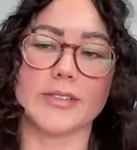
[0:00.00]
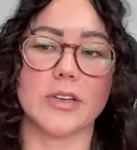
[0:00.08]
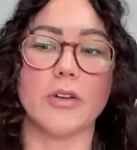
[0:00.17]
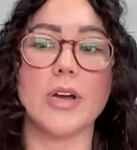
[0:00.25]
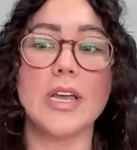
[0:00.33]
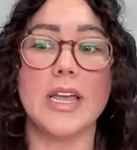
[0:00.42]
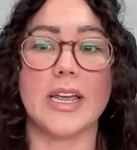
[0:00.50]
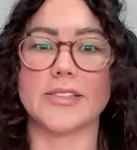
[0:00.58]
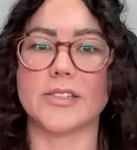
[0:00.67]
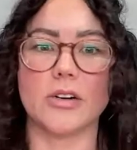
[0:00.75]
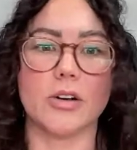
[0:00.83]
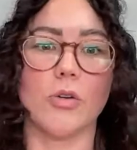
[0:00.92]
So,
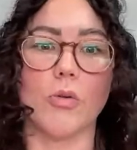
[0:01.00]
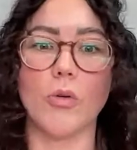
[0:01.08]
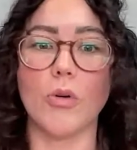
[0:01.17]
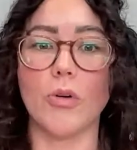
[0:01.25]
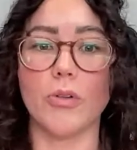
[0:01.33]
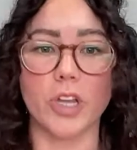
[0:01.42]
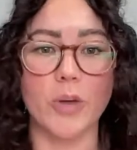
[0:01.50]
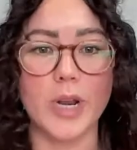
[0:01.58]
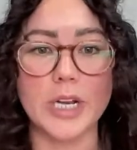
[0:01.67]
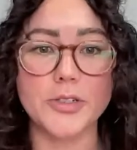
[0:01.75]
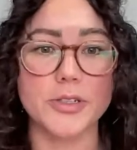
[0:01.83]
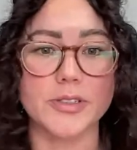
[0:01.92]
is there a cool
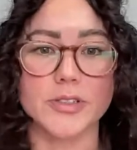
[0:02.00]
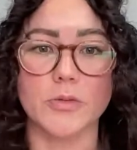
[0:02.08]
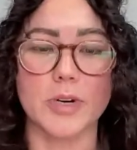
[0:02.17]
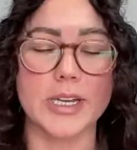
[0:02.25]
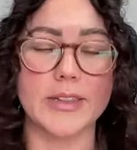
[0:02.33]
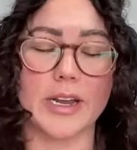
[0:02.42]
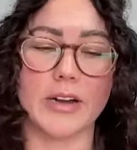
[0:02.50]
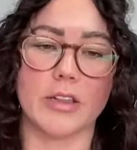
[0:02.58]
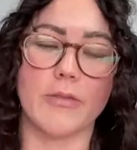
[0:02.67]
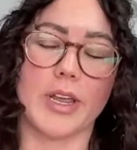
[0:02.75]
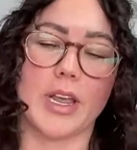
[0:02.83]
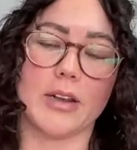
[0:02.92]
human interest story there
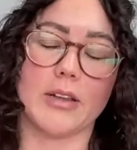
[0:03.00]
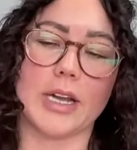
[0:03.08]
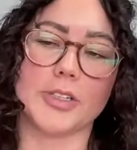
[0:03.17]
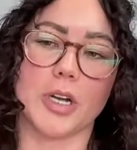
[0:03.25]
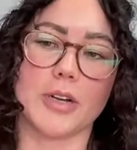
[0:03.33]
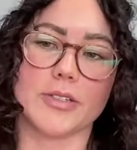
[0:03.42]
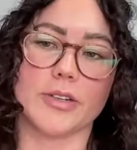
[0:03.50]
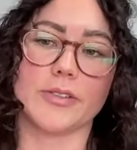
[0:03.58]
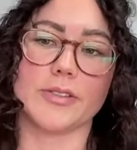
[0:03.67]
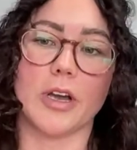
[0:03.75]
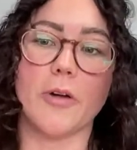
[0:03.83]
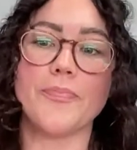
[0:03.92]
that we can latch onto?
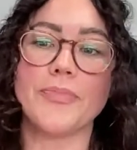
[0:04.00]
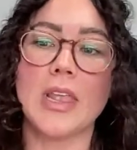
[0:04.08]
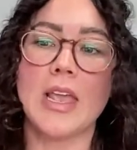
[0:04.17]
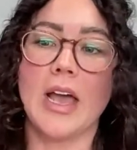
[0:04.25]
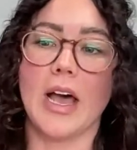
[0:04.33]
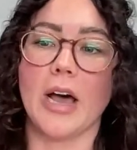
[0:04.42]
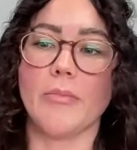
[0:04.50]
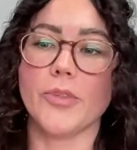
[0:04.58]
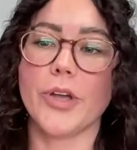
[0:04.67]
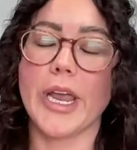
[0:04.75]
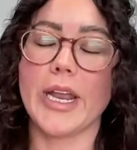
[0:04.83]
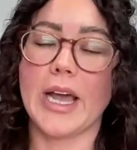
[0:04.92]
So, um,
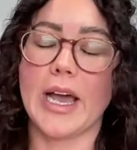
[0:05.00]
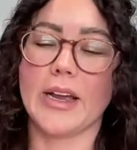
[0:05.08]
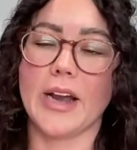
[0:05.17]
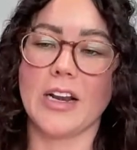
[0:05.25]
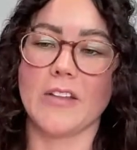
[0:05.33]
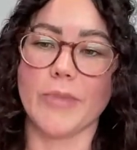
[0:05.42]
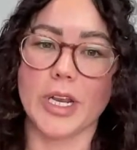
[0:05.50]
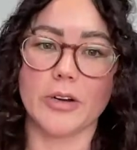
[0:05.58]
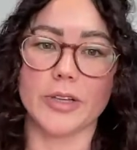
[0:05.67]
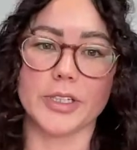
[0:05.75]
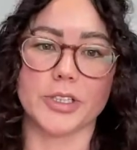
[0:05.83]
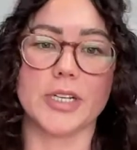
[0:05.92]
looking at kind of media
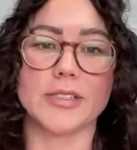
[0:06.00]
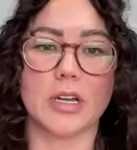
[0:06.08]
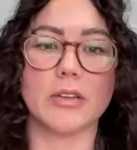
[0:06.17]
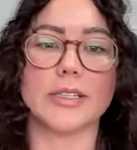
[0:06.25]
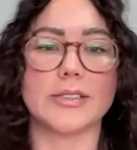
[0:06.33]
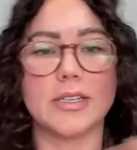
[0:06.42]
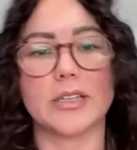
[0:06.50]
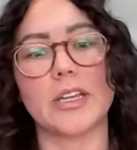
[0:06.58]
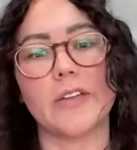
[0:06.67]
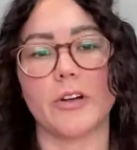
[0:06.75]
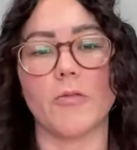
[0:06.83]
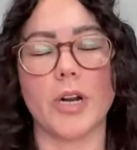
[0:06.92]
relations
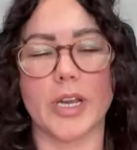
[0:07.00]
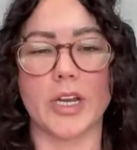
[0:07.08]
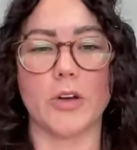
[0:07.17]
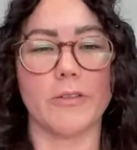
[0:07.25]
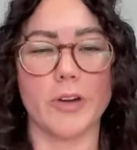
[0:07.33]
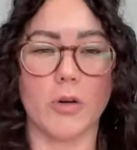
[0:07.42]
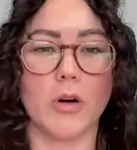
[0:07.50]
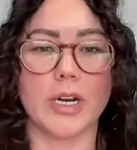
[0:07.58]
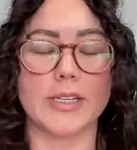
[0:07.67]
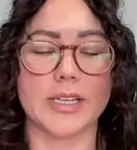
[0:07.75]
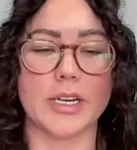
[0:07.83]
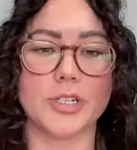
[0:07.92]
holistically for what it can do for your
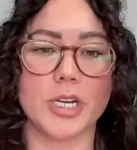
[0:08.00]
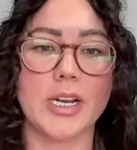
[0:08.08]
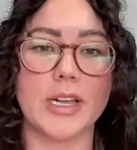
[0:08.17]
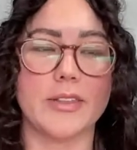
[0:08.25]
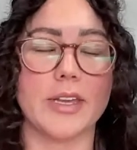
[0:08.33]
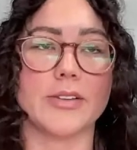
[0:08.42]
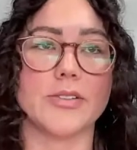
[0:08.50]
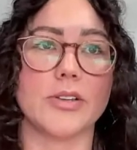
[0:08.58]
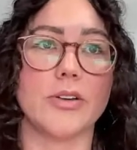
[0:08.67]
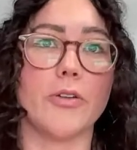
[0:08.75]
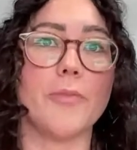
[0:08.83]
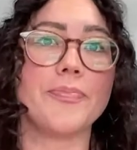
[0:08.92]
organization, I think
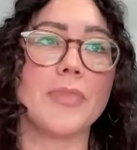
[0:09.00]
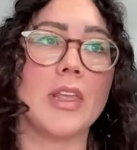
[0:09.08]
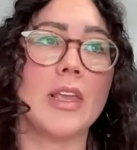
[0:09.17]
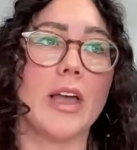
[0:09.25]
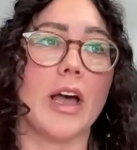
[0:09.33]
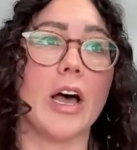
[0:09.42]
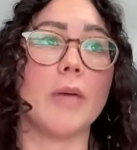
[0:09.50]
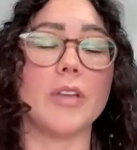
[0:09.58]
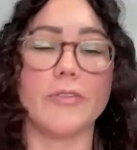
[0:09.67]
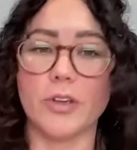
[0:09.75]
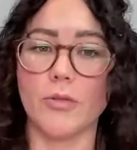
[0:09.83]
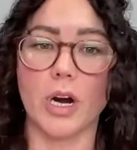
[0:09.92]
too, um,
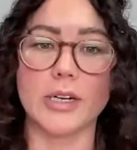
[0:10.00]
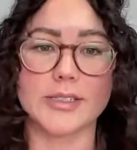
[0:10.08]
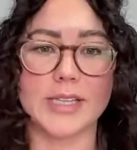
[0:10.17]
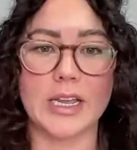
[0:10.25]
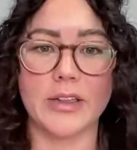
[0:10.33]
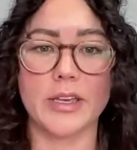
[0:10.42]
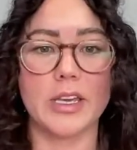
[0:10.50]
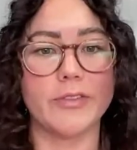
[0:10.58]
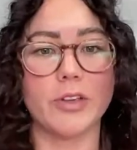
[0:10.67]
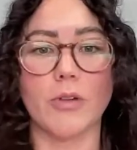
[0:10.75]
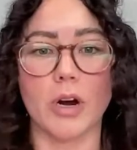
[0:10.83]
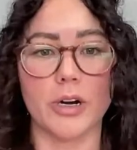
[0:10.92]
if you are scaling,
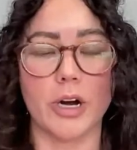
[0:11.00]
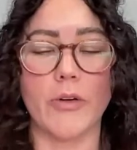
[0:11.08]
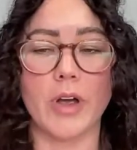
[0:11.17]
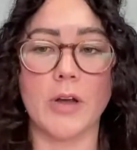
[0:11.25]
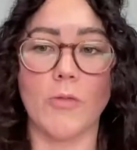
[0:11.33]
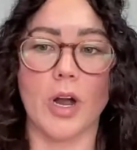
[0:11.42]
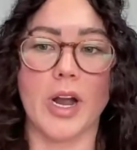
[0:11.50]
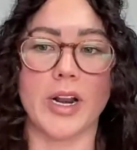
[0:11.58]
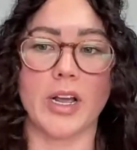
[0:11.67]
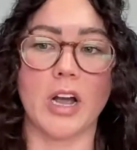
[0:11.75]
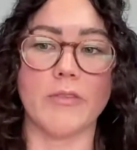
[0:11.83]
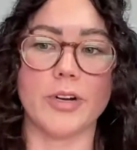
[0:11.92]
if you are growing, what
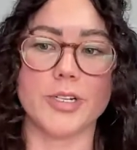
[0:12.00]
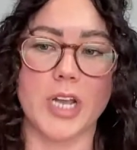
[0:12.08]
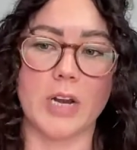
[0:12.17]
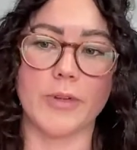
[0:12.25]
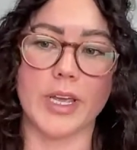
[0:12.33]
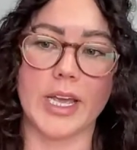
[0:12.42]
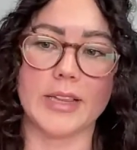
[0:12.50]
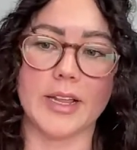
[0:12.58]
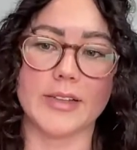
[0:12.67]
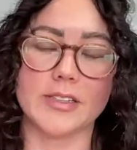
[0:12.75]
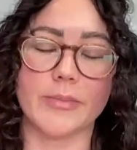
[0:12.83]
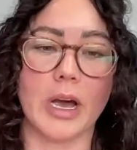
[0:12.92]
kind of coverage can we get
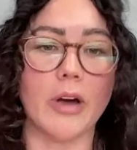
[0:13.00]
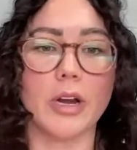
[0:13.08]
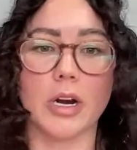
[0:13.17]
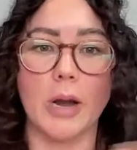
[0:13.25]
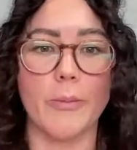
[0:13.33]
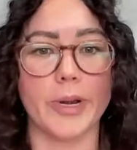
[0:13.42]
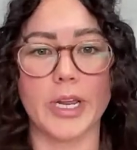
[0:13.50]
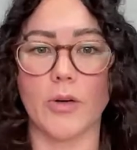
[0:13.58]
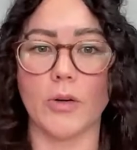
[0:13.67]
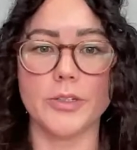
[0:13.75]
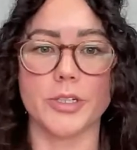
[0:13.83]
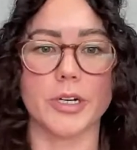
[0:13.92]
that's about your company
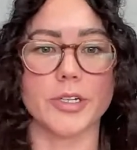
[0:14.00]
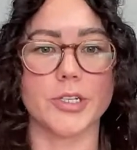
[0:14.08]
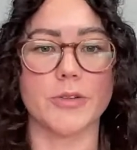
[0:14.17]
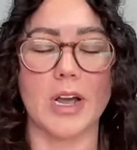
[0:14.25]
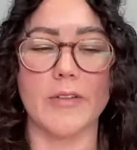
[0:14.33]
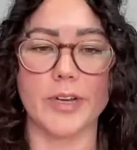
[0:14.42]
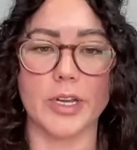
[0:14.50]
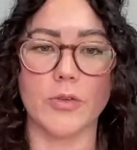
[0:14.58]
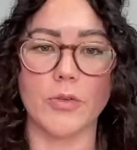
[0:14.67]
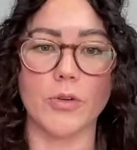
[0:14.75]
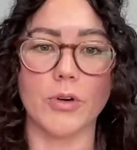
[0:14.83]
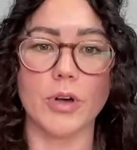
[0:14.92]
culture? Do you have any
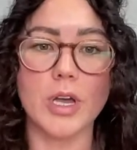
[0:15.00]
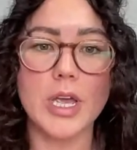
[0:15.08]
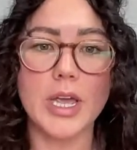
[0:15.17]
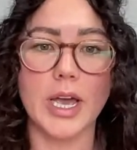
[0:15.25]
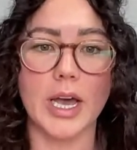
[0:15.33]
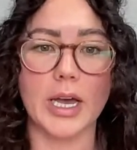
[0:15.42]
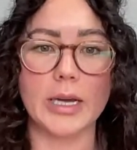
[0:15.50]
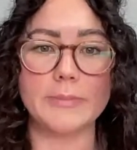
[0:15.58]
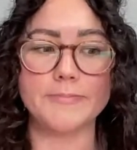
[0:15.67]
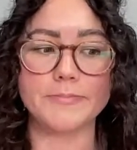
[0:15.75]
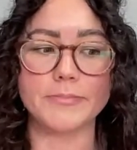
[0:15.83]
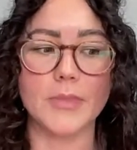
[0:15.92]
cool
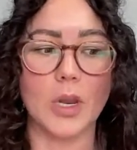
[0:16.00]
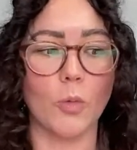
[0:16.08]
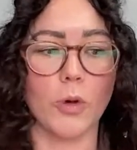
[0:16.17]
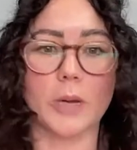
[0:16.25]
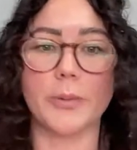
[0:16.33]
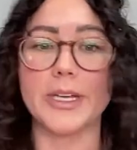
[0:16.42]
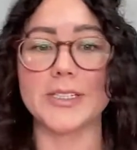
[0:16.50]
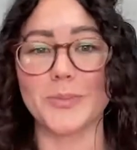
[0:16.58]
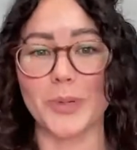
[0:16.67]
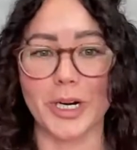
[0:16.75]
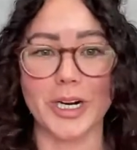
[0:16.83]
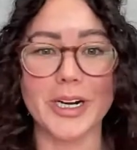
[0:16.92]
um, workplace
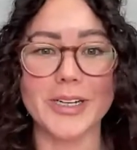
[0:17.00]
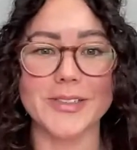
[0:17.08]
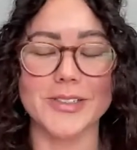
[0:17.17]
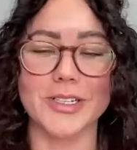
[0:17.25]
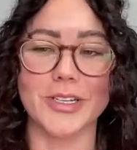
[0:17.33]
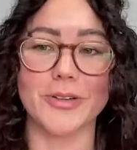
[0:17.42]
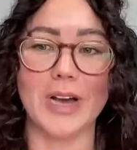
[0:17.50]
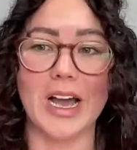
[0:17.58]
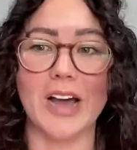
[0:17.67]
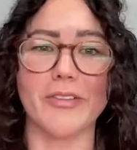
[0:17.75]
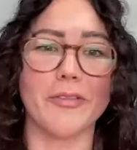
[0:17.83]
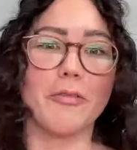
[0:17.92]
perks? Do you
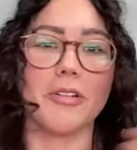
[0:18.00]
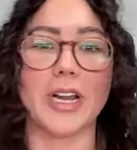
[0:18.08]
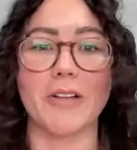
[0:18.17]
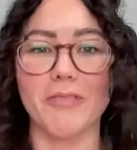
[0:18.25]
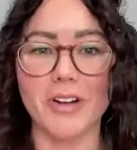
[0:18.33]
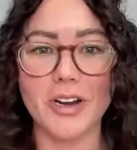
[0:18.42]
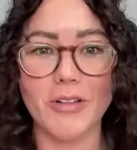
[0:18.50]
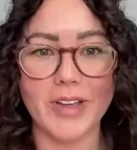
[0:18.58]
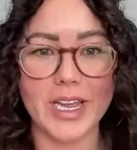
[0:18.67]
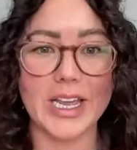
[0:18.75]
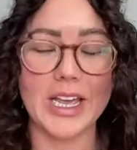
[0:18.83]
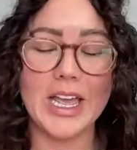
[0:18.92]
have a four day work
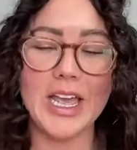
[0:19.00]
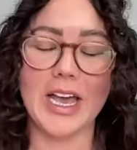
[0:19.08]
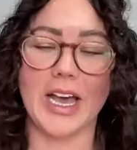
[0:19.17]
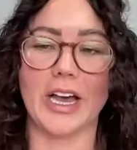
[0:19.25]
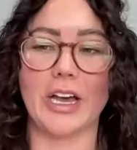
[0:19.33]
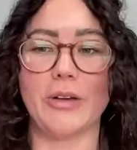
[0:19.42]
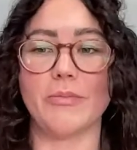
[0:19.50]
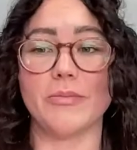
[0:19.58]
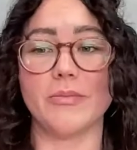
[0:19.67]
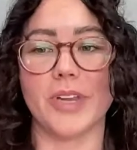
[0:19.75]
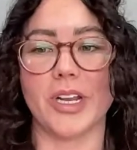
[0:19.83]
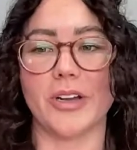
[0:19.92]
week?
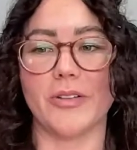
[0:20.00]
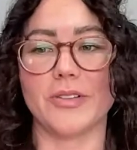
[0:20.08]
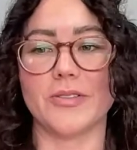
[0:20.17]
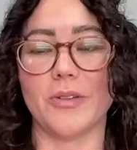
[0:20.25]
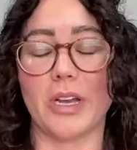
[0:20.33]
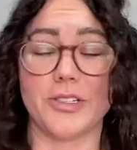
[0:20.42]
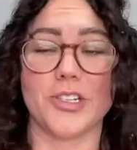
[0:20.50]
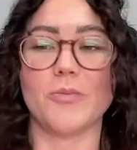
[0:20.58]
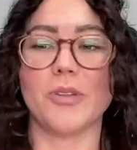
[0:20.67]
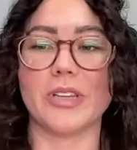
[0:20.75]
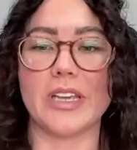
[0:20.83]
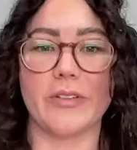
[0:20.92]
Um, you know, do, do, you
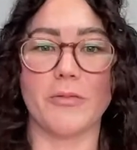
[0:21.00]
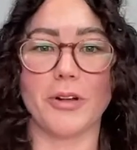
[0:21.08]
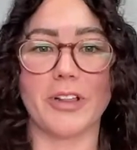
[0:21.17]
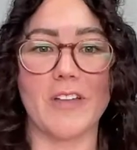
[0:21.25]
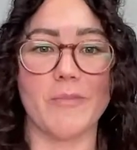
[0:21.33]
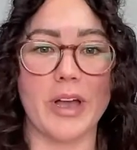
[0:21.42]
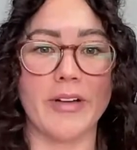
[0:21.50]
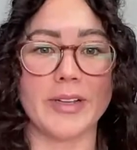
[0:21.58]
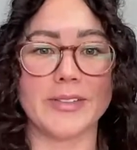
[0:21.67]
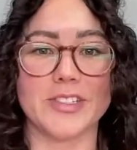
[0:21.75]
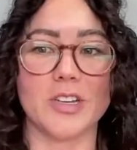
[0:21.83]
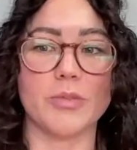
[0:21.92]
believe in work life
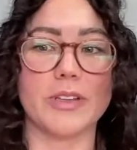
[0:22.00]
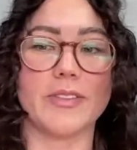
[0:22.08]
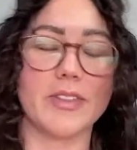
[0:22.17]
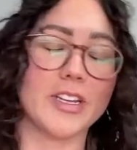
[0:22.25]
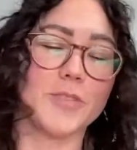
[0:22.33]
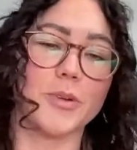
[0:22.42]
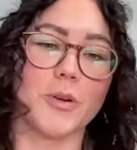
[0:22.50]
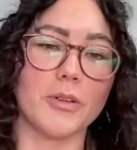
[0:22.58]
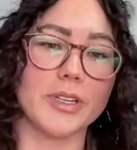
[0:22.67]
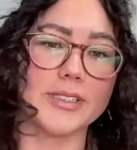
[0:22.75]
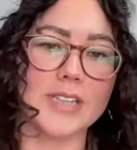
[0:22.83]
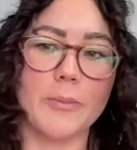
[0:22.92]
balance? Do you believe they should be
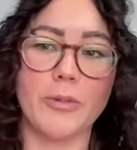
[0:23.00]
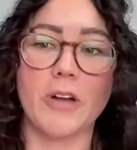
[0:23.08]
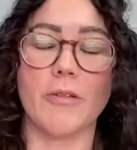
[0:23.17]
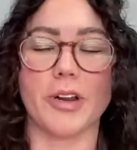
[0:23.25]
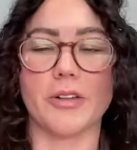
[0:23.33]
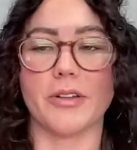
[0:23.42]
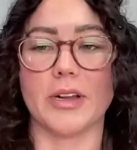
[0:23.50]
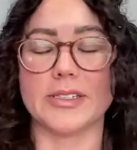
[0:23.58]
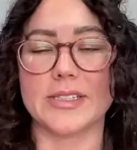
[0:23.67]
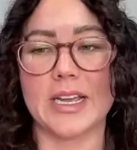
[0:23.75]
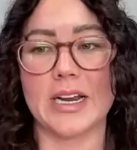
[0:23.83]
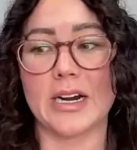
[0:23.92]
totally separate? What are your
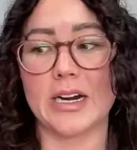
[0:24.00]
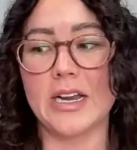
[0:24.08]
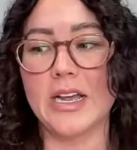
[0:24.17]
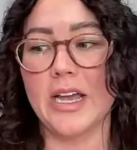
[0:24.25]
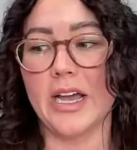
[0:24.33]
thoughts there?